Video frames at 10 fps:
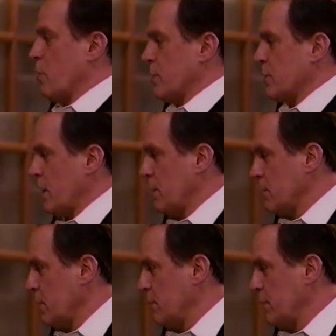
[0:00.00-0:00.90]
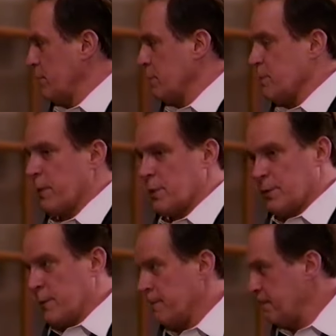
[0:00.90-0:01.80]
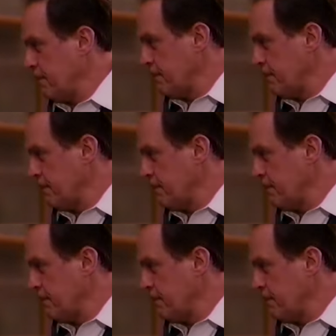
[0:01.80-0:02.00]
go inside and see if she can respond to you? Where